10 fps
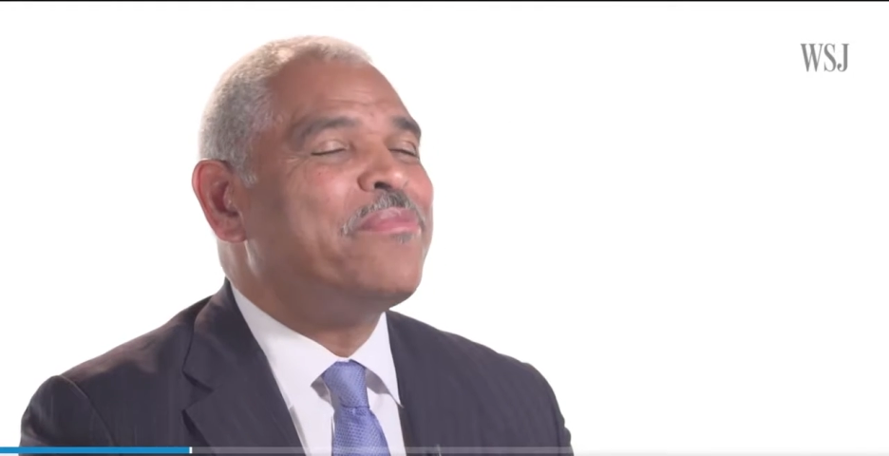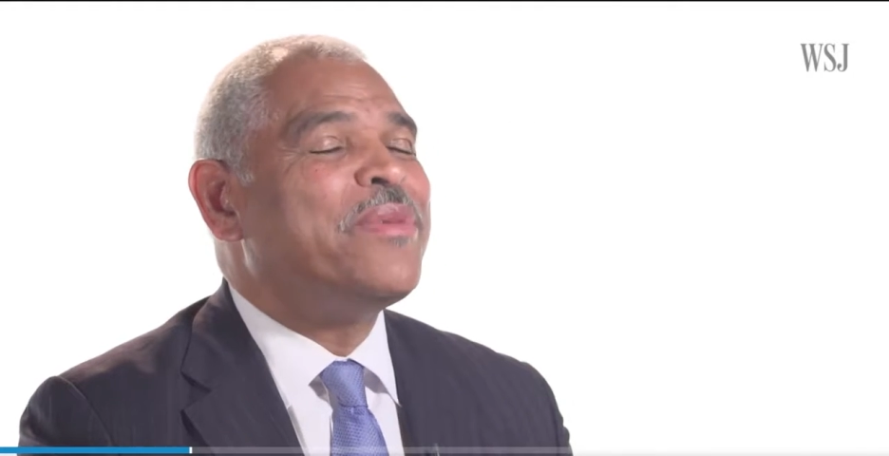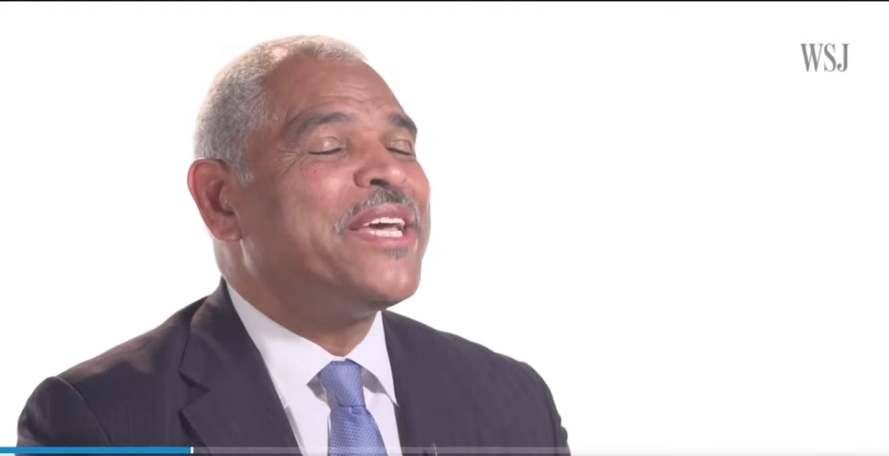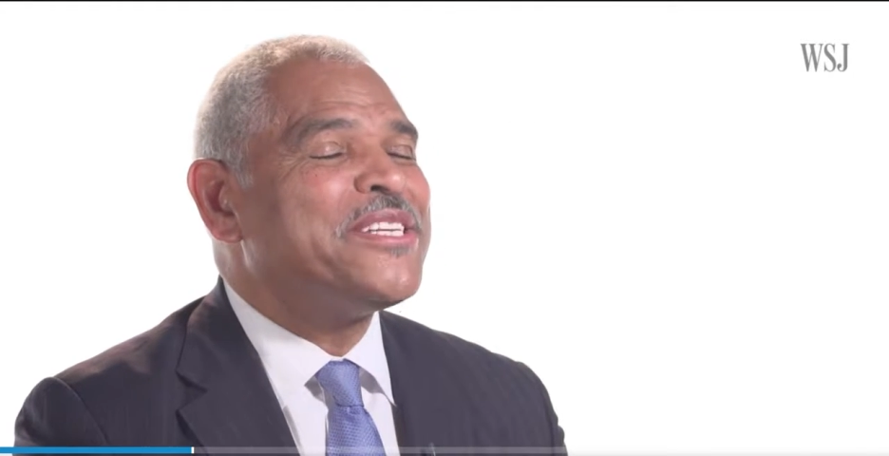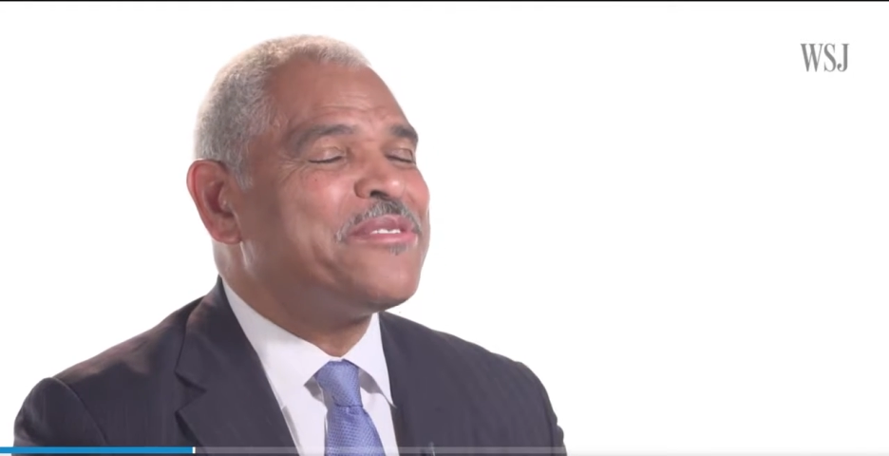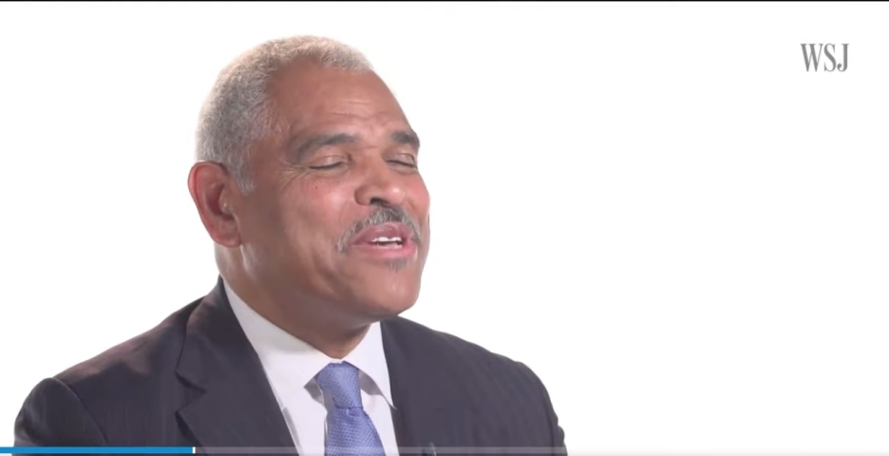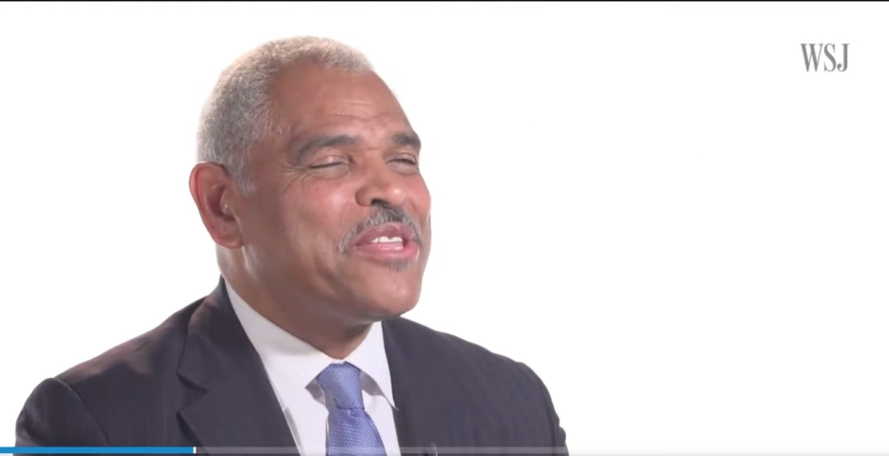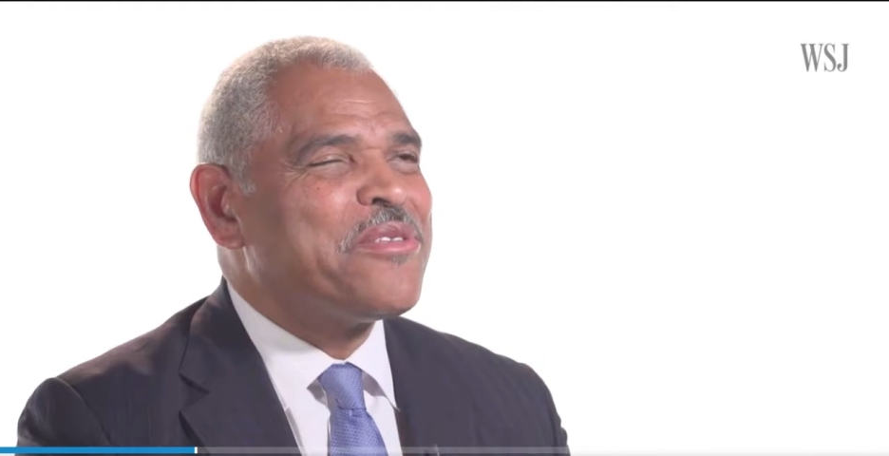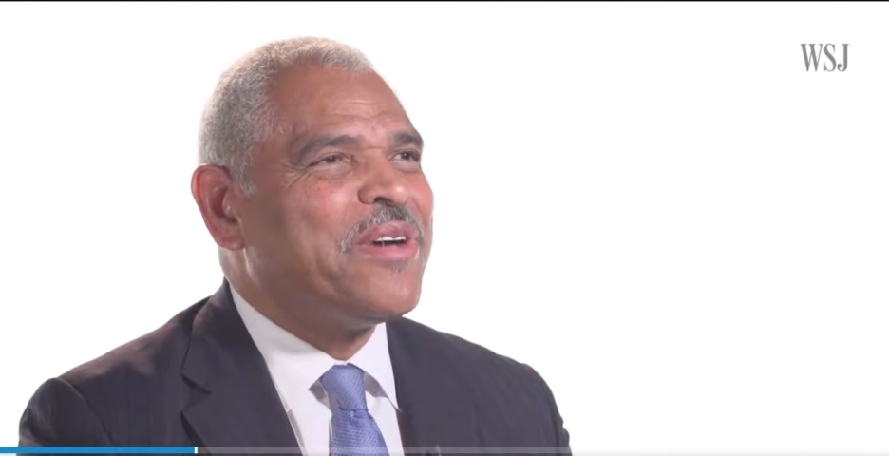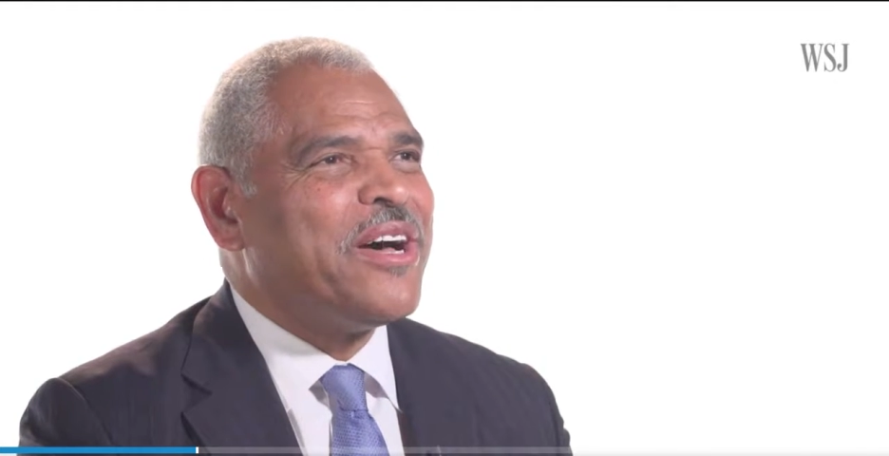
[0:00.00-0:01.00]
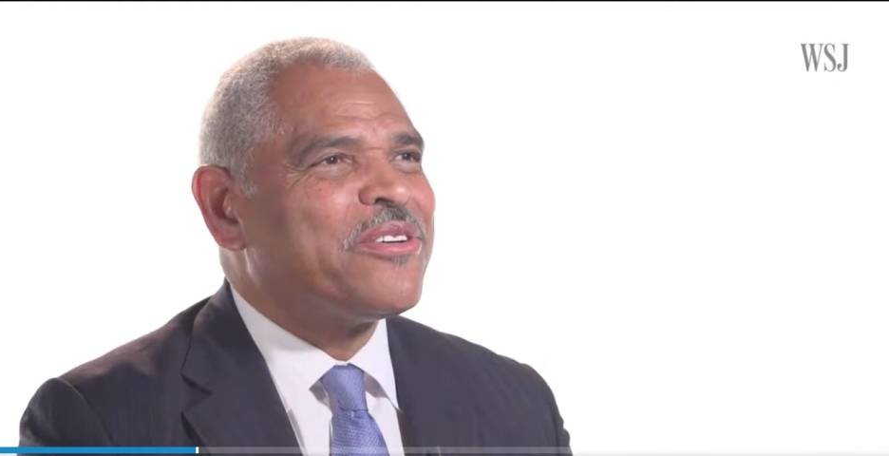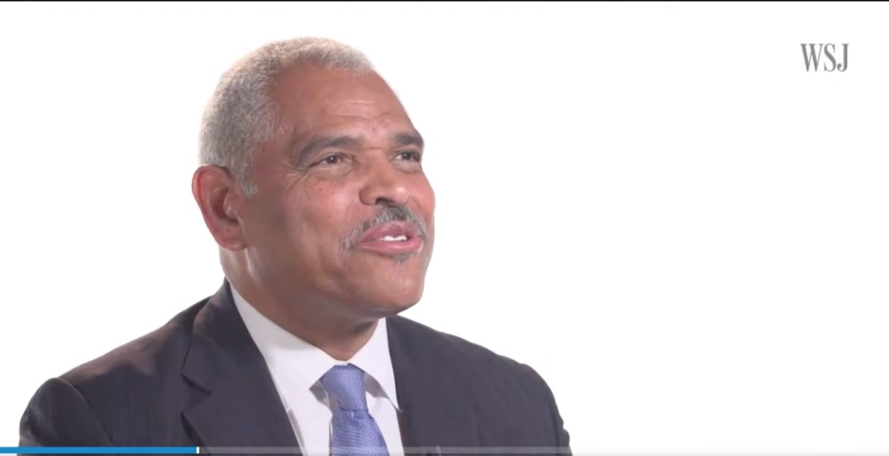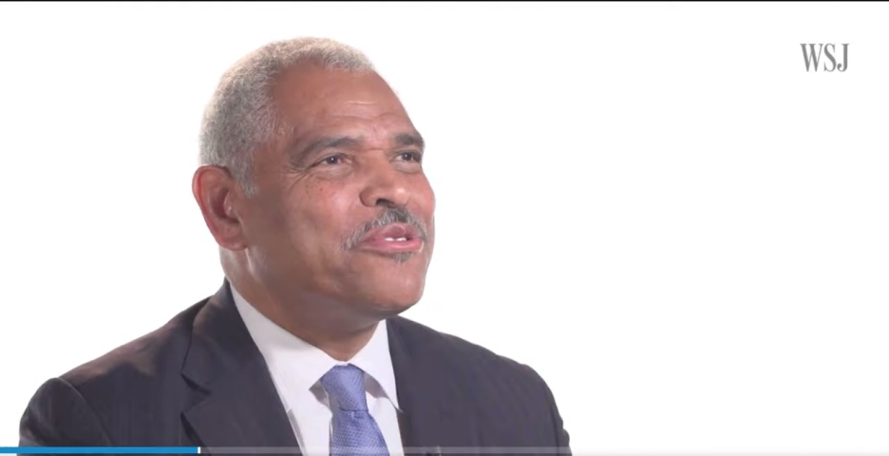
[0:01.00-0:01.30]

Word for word: The biggest myth about